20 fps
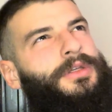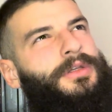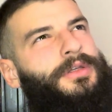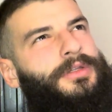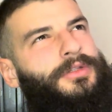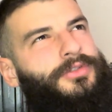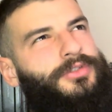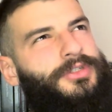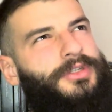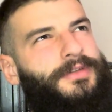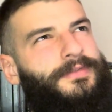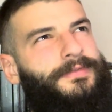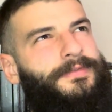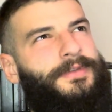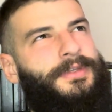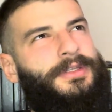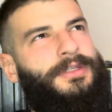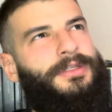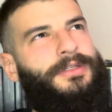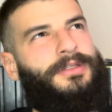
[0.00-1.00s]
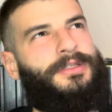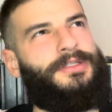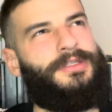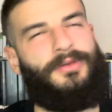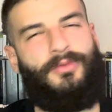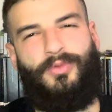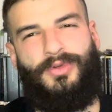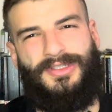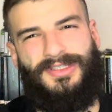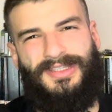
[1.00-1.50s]
You start thinking,
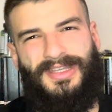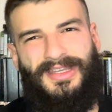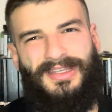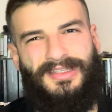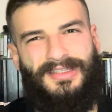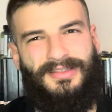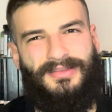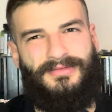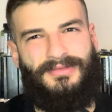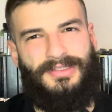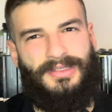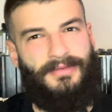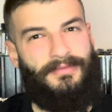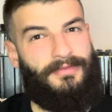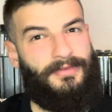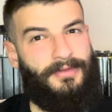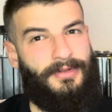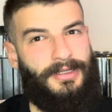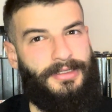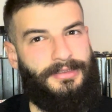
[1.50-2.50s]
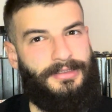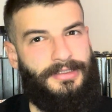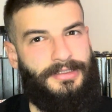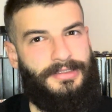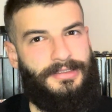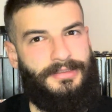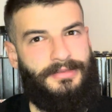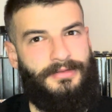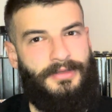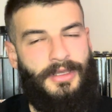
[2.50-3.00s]
was there something like
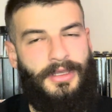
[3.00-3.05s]
this?